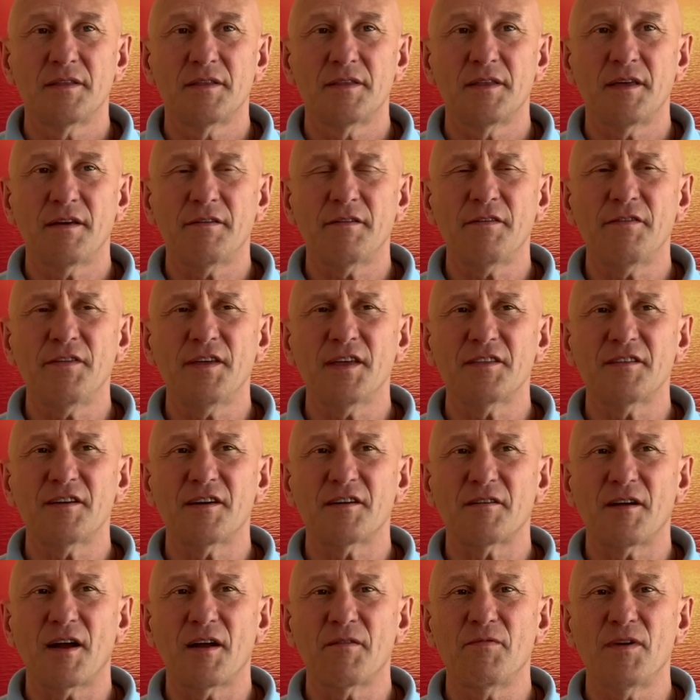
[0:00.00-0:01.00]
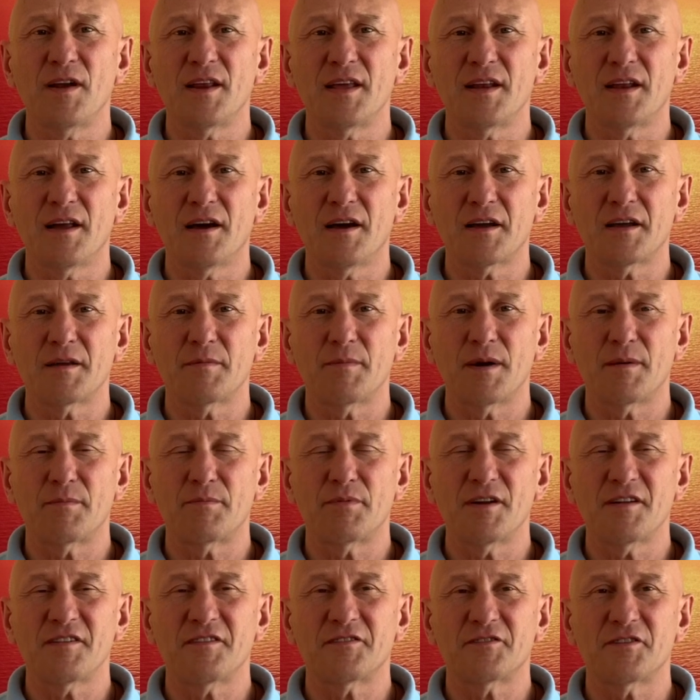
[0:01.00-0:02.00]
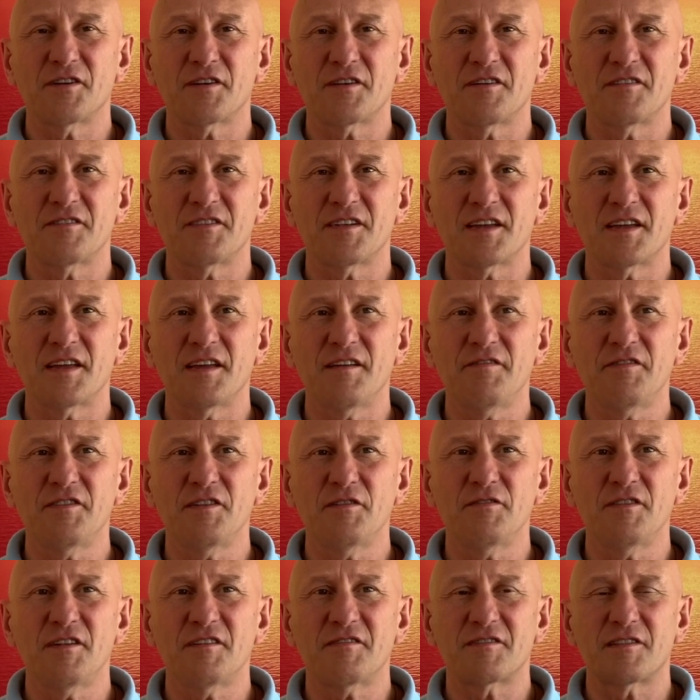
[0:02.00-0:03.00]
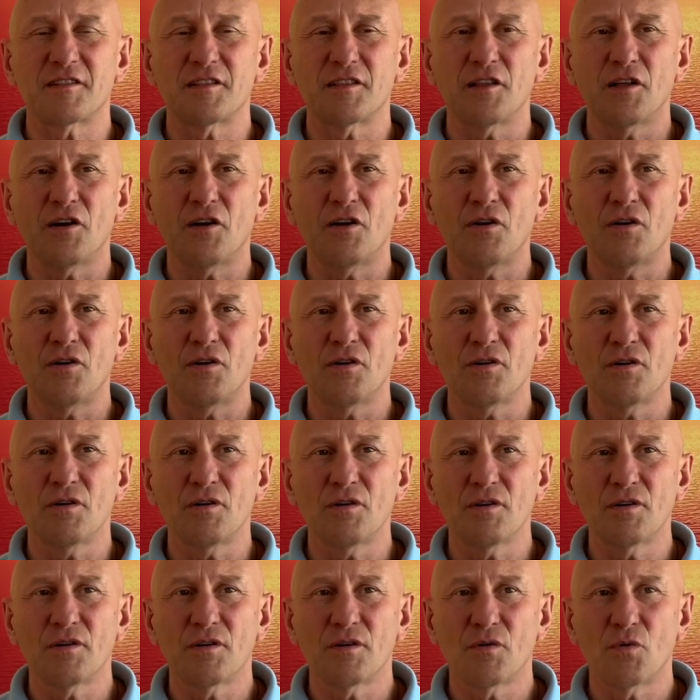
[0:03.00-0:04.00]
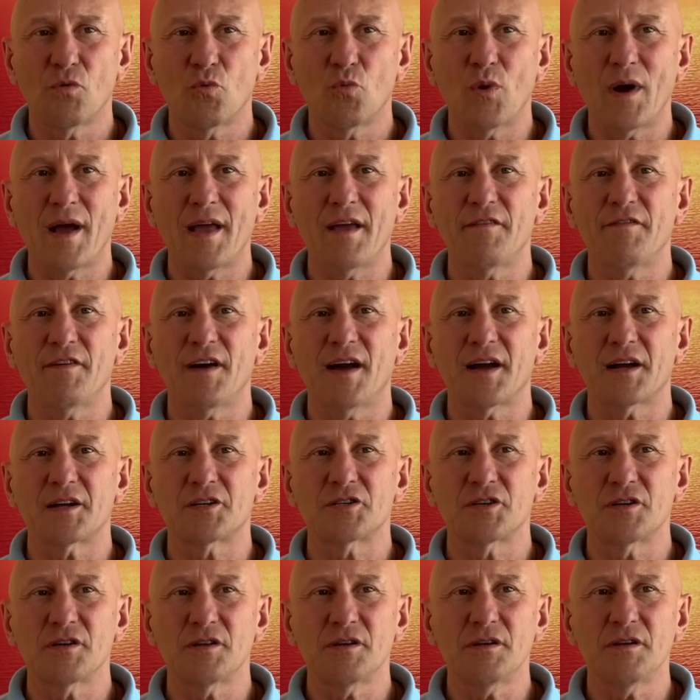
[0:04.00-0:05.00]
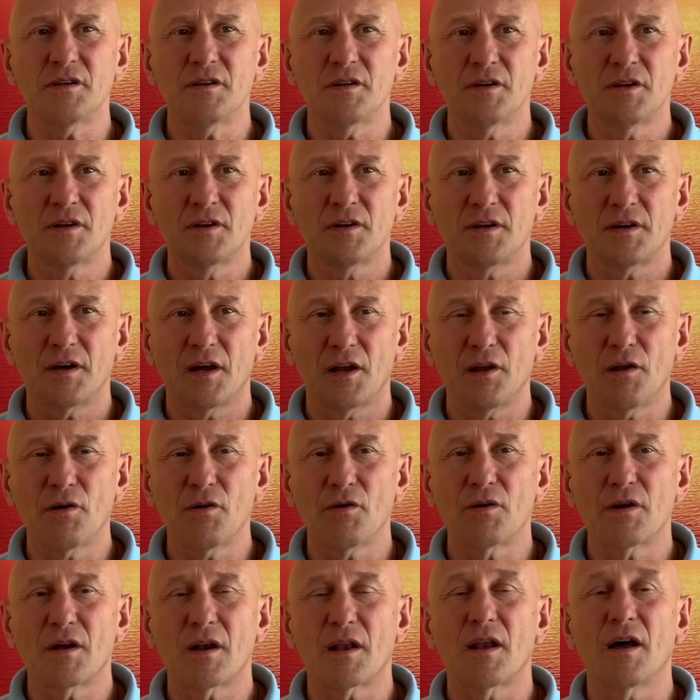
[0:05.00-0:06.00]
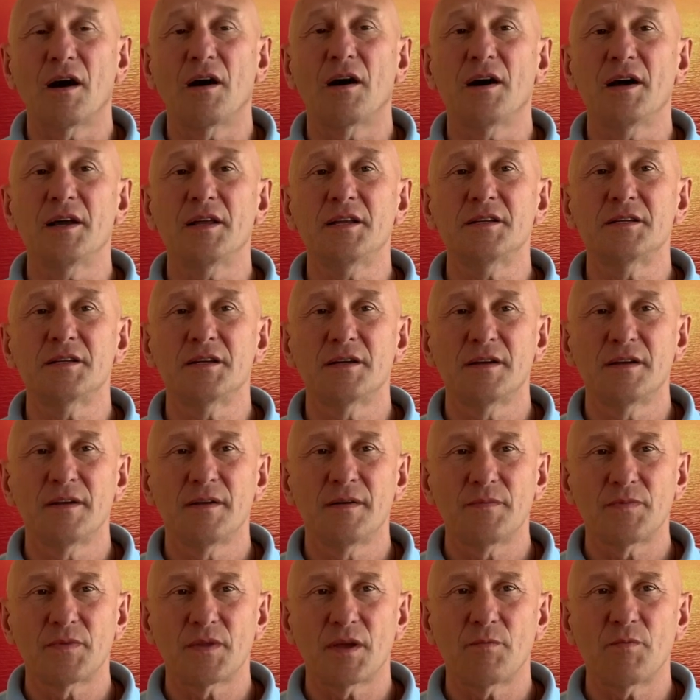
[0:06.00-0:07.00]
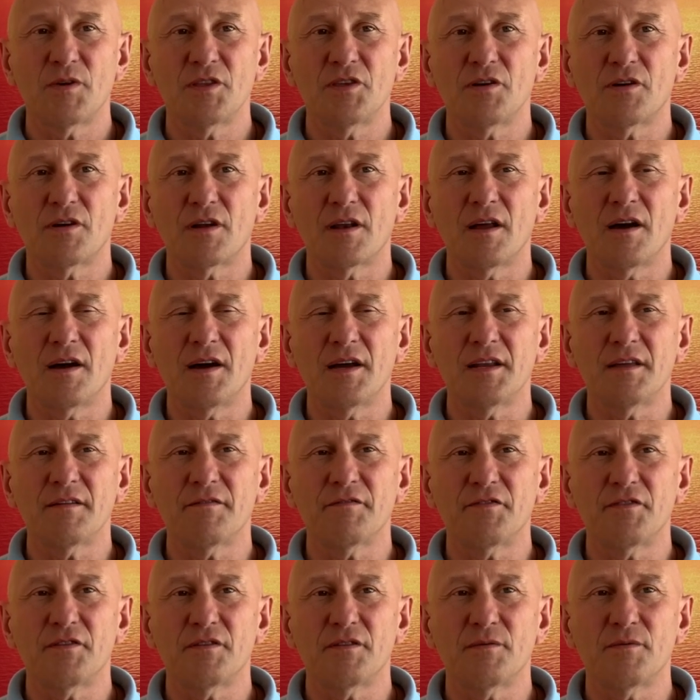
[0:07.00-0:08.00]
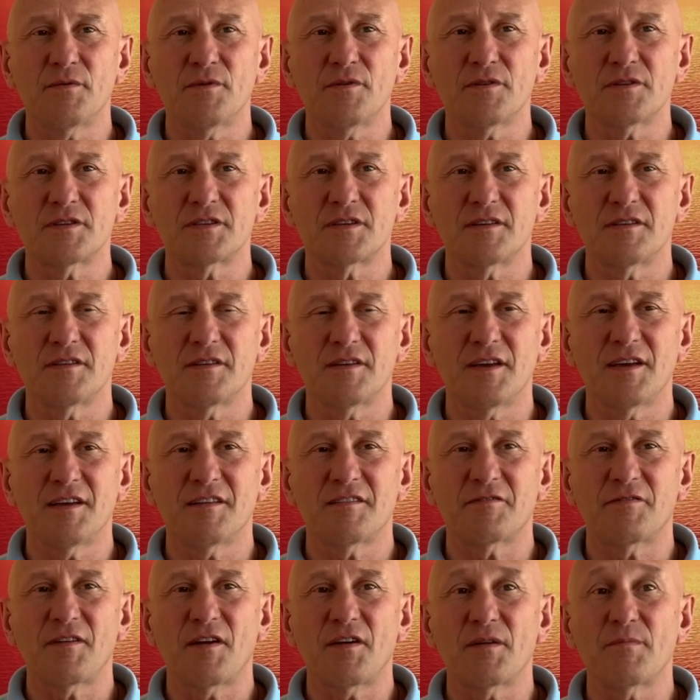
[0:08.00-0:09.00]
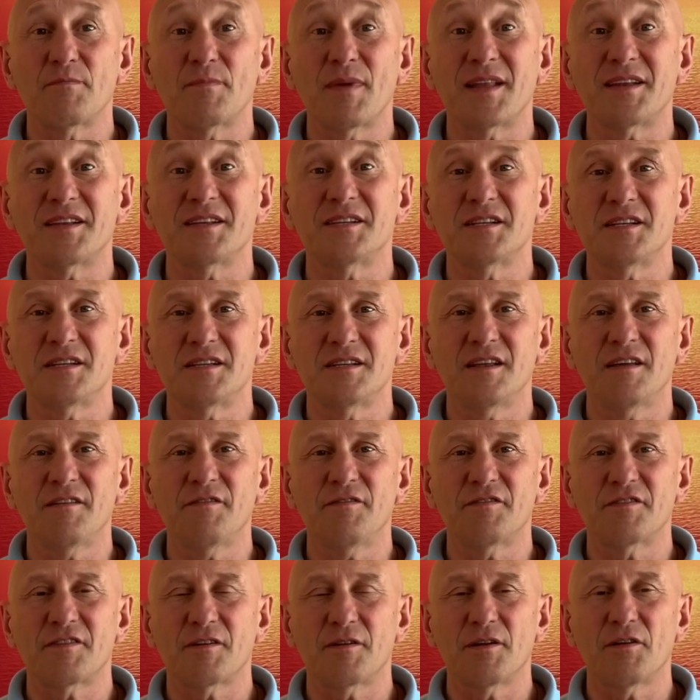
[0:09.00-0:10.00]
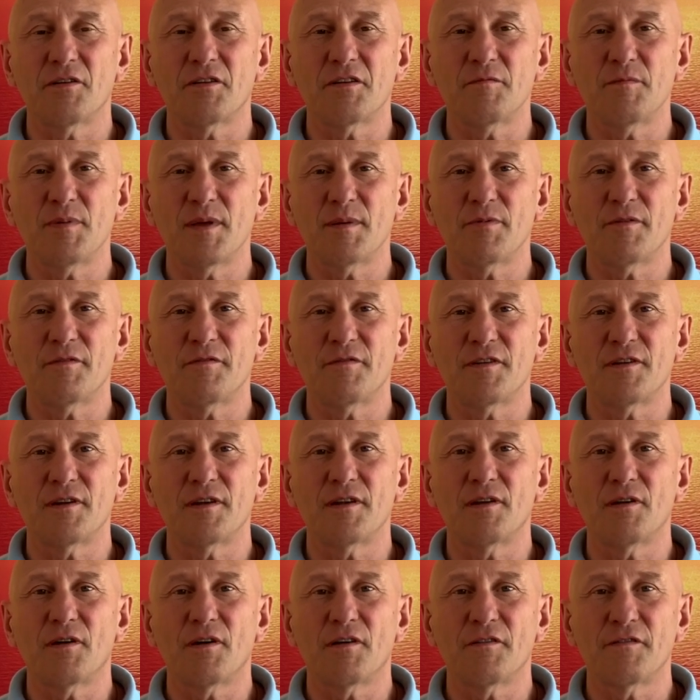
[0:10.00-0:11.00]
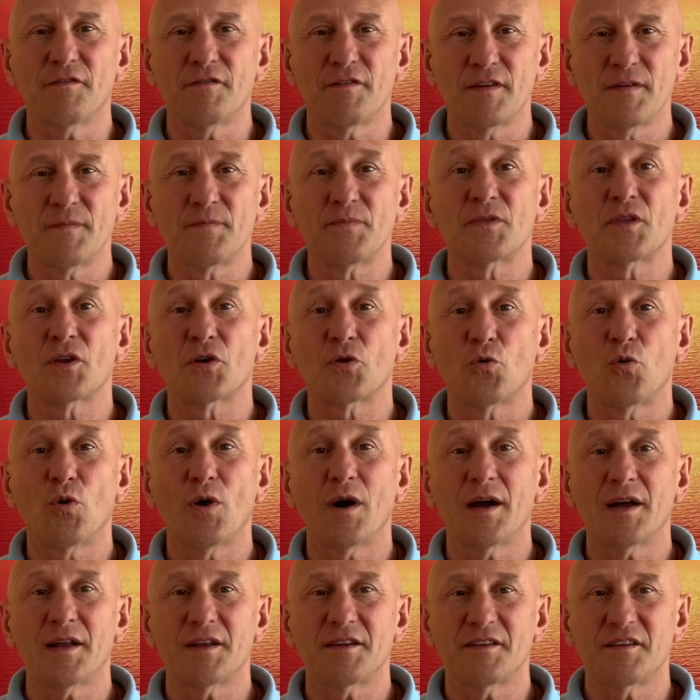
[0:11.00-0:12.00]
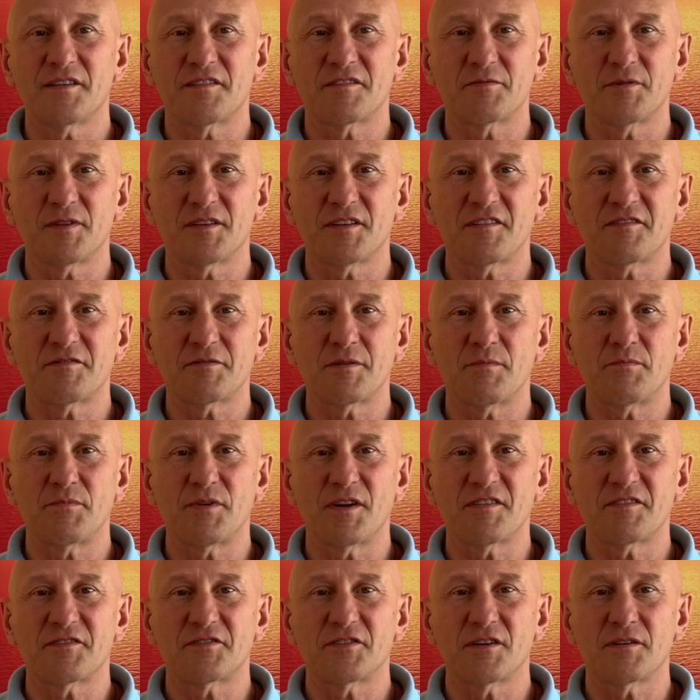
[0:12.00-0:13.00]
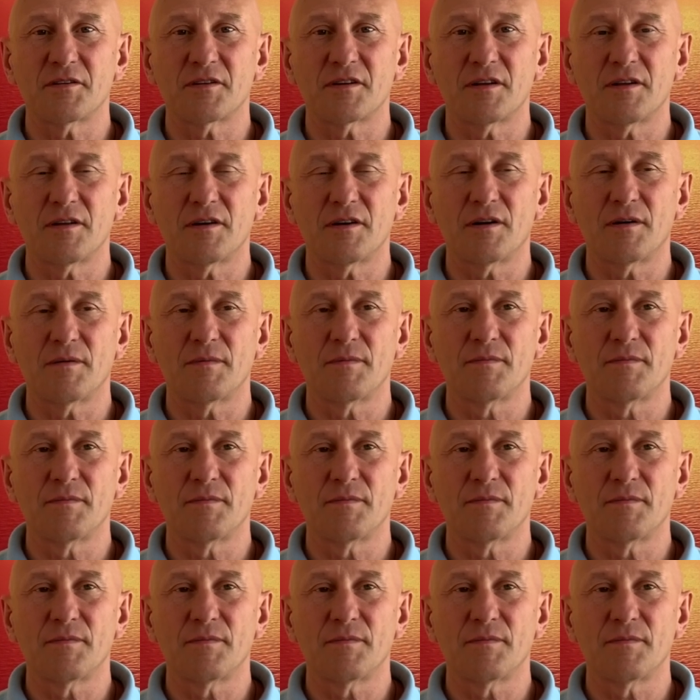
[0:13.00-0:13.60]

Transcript: The other thing that I really like about breaststroke is it gives you this long wave action, a long glide. And when you're gliding through the water, it's very meditative. So a lot of people feel a lot of quietness when they swim breaststroke a lot.